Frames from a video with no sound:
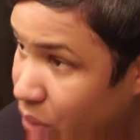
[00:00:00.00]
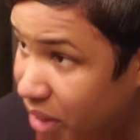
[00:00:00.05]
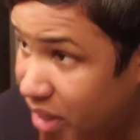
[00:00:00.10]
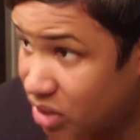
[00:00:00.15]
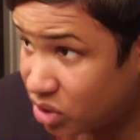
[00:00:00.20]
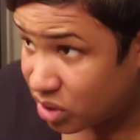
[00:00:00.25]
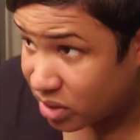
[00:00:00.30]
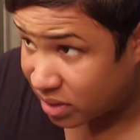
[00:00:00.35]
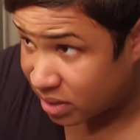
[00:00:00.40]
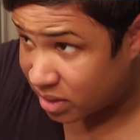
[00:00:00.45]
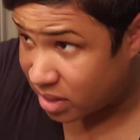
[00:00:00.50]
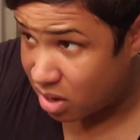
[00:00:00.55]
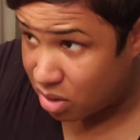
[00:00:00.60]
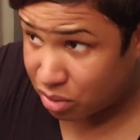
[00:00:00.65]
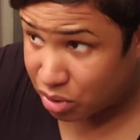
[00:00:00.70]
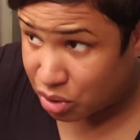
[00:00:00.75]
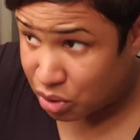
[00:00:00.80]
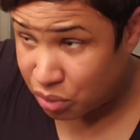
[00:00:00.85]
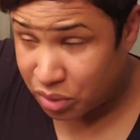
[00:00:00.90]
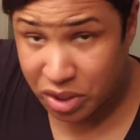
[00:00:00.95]
in, just as
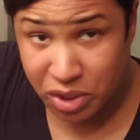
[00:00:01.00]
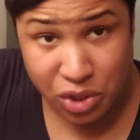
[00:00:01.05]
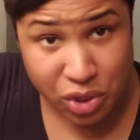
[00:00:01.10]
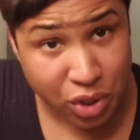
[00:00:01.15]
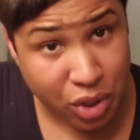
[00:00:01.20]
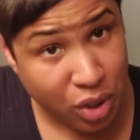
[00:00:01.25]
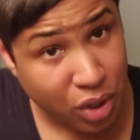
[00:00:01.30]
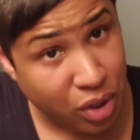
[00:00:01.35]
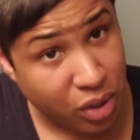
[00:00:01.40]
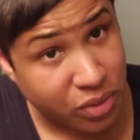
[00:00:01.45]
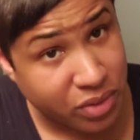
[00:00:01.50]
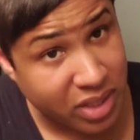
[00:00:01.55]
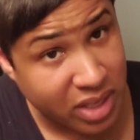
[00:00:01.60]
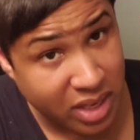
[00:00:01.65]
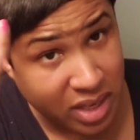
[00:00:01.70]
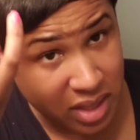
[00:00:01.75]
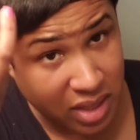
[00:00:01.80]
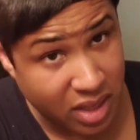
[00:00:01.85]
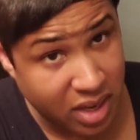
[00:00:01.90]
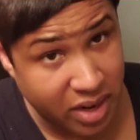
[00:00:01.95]
long as you get your curls
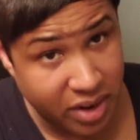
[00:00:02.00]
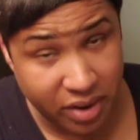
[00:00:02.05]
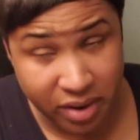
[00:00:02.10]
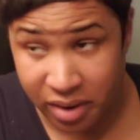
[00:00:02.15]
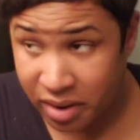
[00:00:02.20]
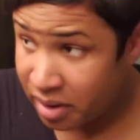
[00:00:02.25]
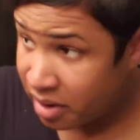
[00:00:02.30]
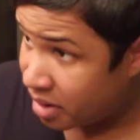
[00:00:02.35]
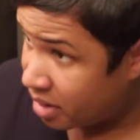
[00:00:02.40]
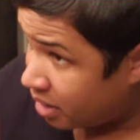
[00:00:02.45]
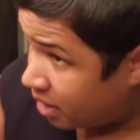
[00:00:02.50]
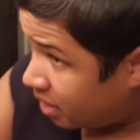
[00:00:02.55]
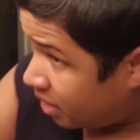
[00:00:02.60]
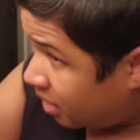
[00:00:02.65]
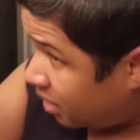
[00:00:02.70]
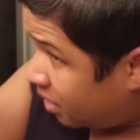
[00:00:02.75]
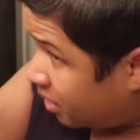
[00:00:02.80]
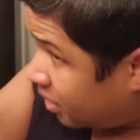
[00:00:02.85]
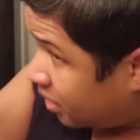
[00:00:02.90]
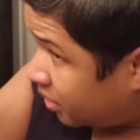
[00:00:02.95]
in there.
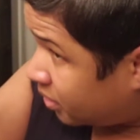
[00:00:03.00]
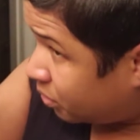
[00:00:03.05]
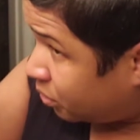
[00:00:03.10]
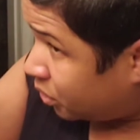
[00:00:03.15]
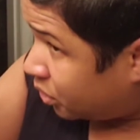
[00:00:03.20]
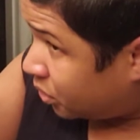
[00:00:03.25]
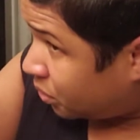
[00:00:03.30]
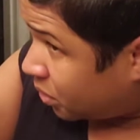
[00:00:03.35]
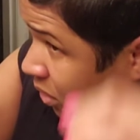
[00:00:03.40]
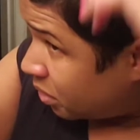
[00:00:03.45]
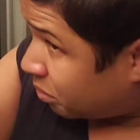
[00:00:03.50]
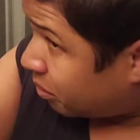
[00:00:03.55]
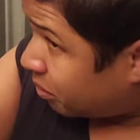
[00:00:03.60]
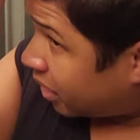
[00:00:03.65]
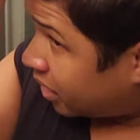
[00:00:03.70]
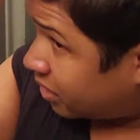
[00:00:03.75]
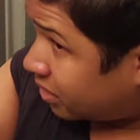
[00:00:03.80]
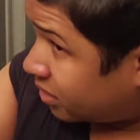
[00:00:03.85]
That's what you want to make